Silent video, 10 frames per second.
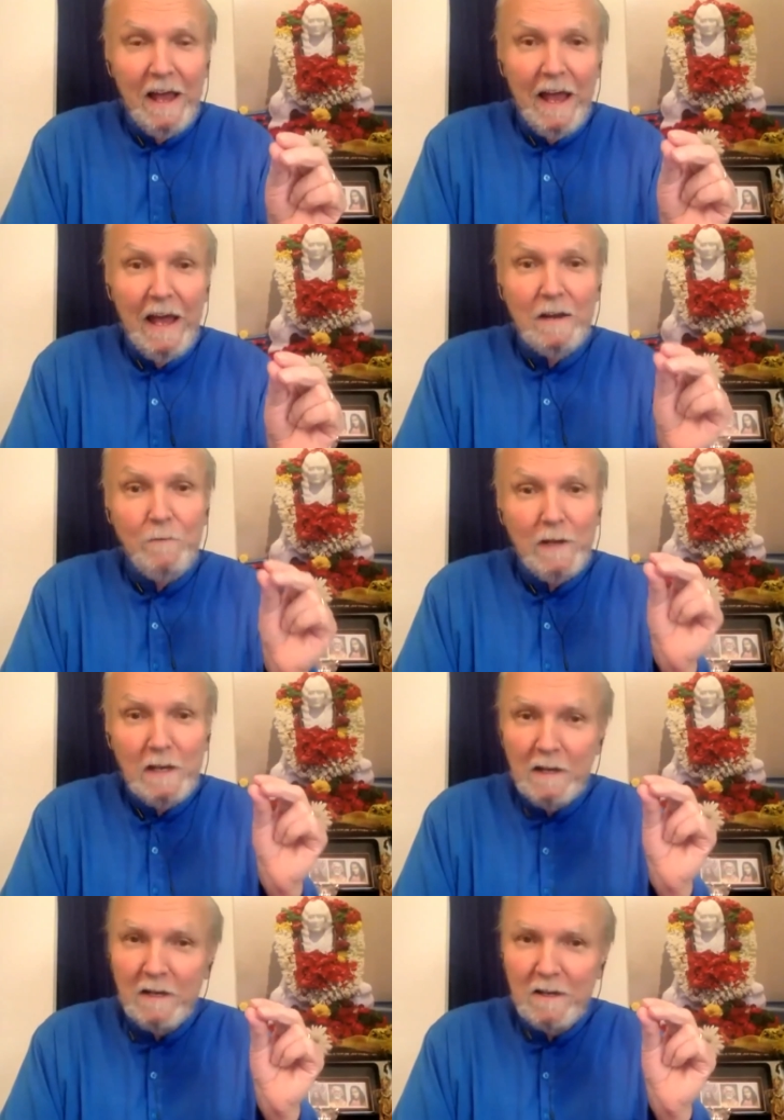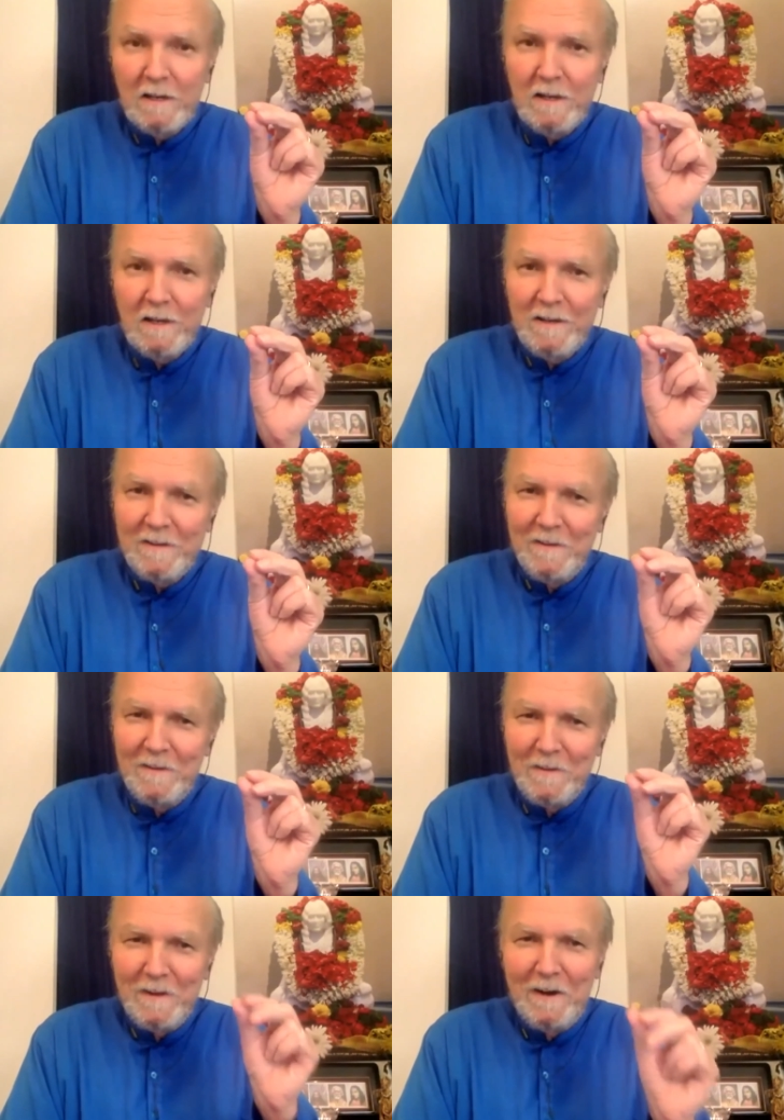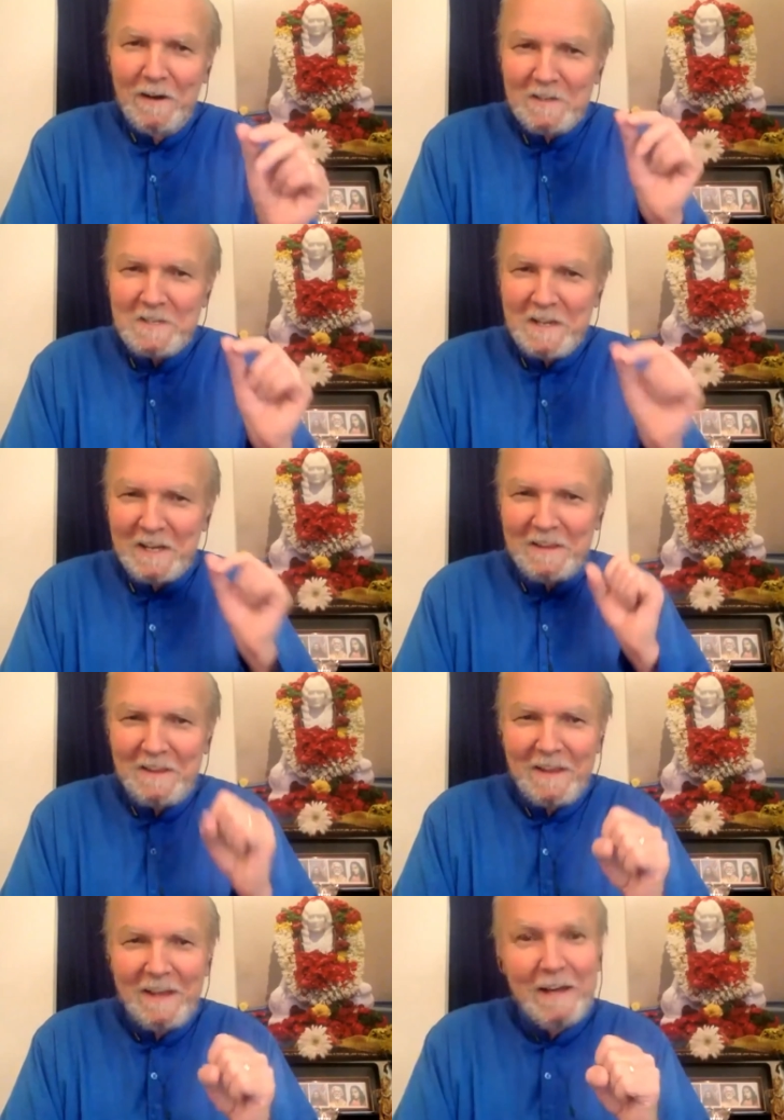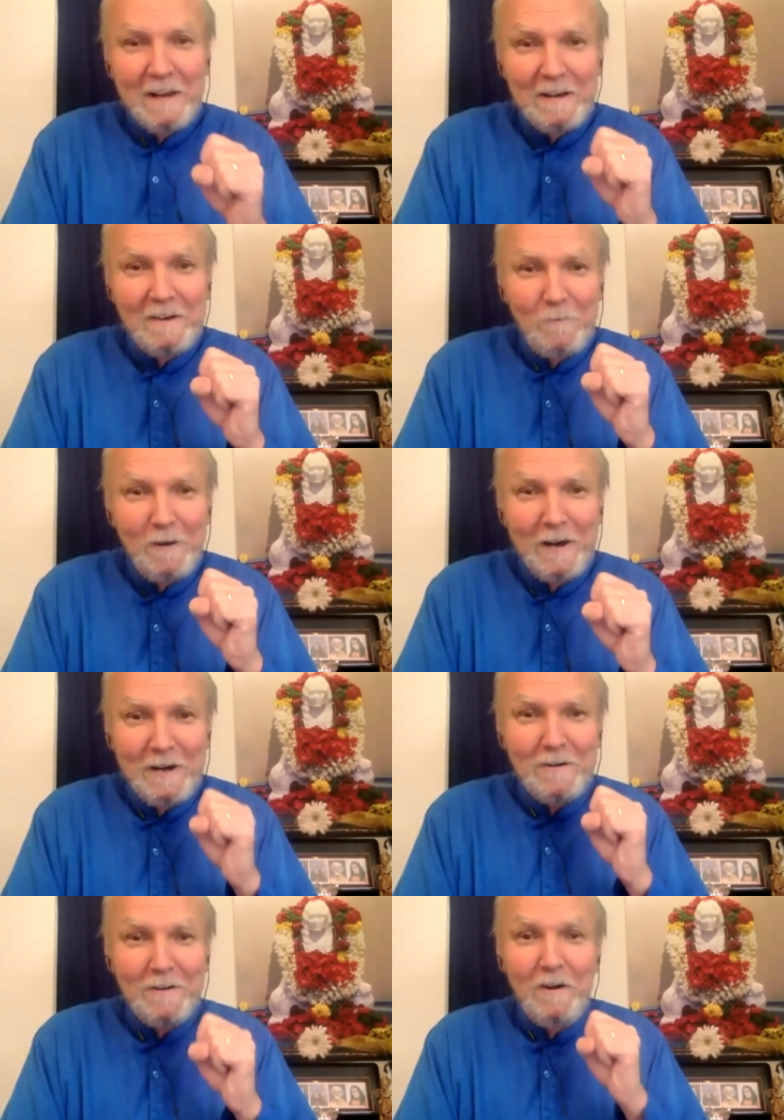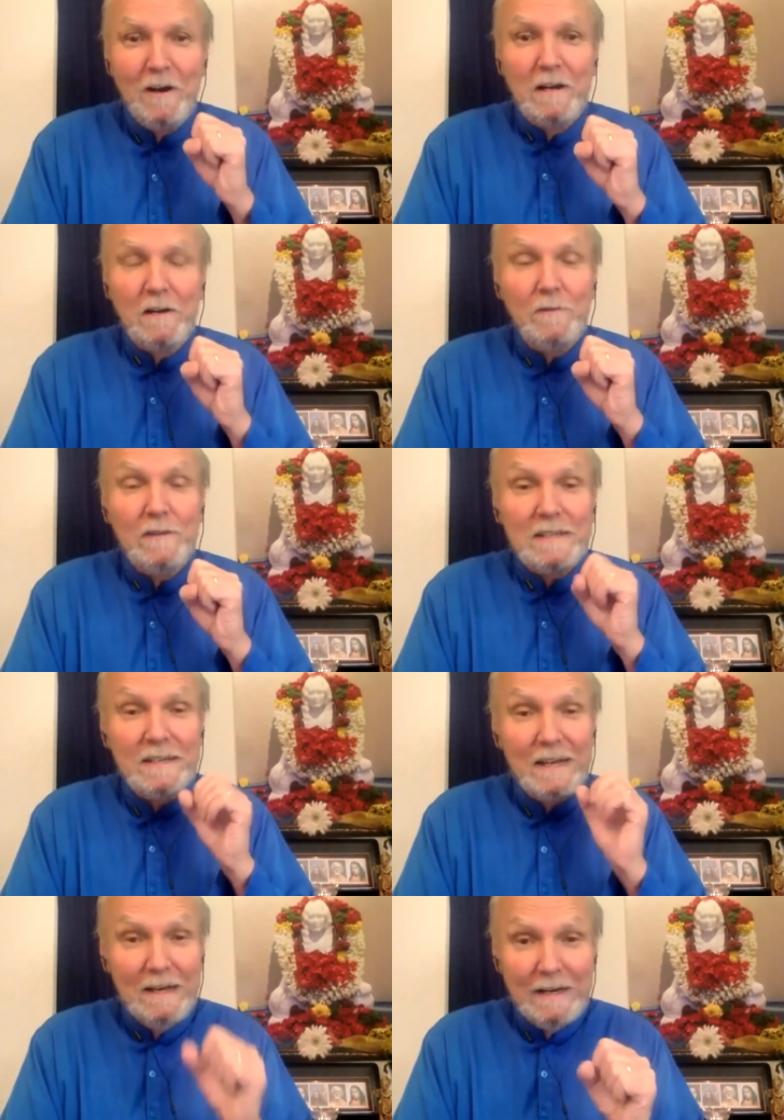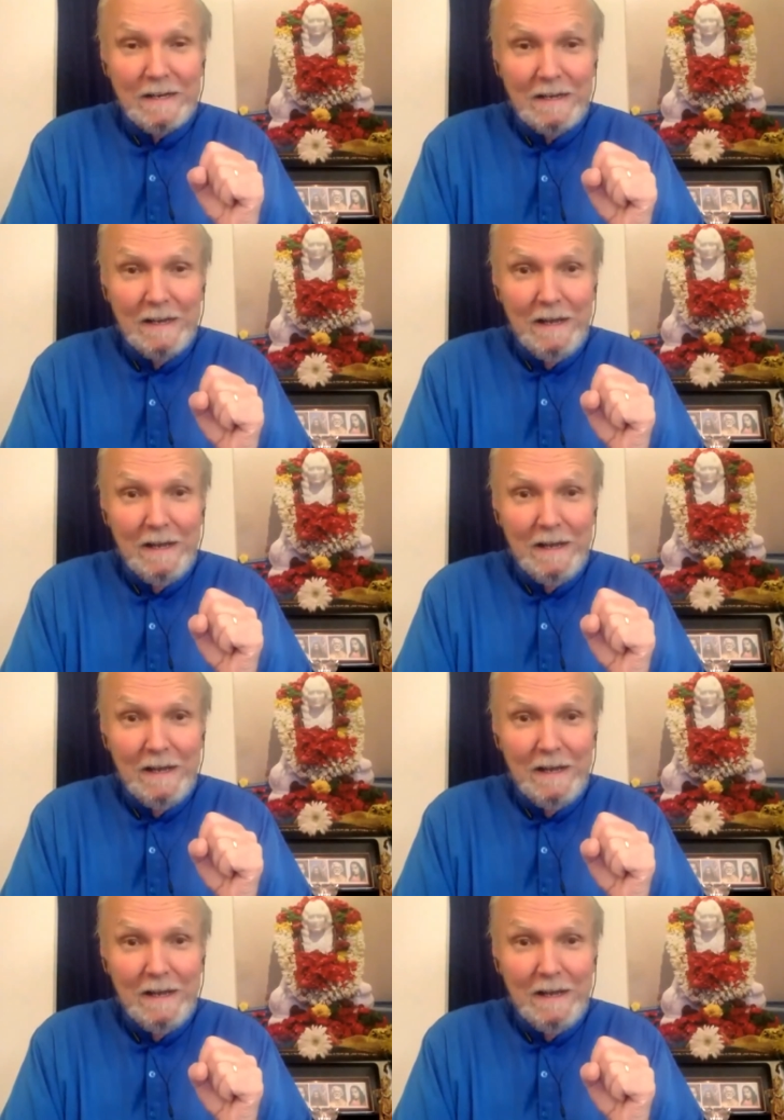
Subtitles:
And if he gnaws at that wire long enough, he's going to cut it,